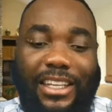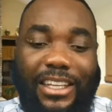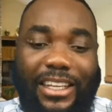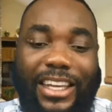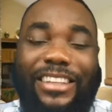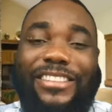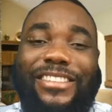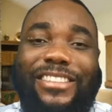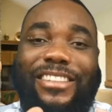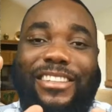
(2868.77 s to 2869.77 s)
is
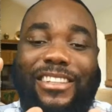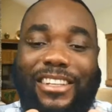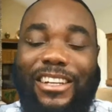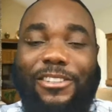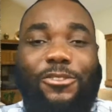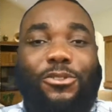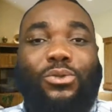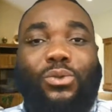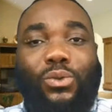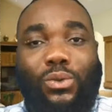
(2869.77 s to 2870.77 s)
a
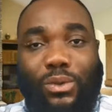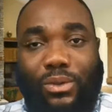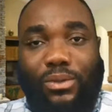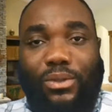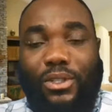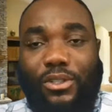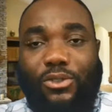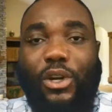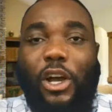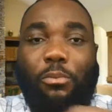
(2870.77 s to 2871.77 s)
tool to
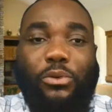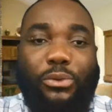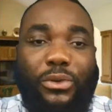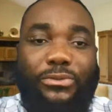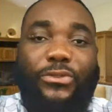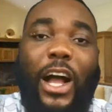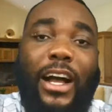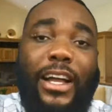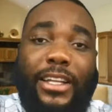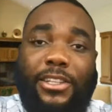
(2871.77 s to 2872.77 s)
help you
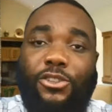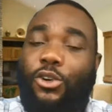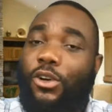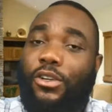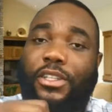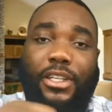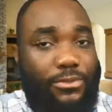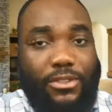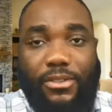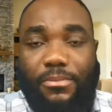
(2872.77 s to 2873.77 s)
refine your gift.